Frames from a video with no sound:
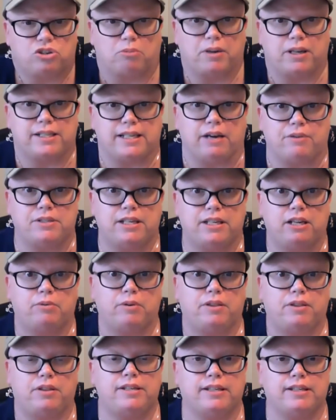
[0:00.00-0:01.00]
because I was eating
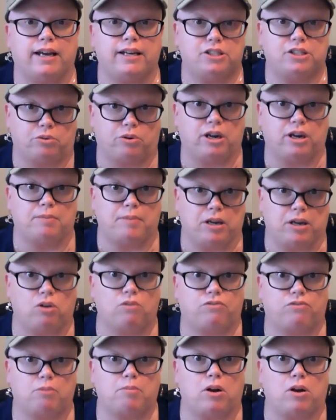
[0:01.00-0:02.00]
with these guys who were coming
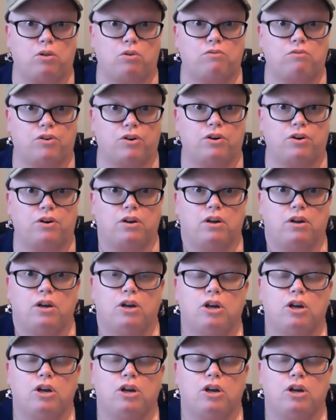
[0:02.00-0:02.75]
out from all over.